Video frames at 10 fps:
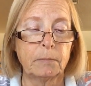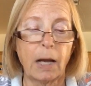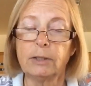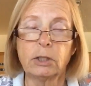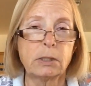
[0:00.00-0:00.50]

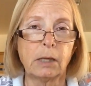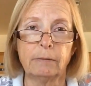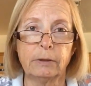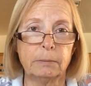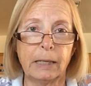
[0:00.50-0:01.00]
I just
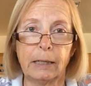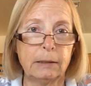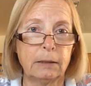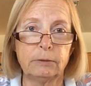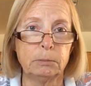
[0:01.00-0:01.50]
love them, and I
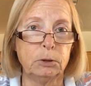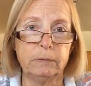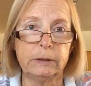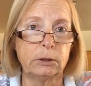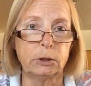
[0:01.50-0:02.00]
love the
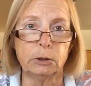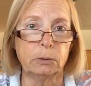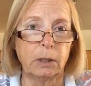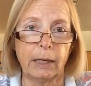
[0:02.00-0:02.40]
movies too.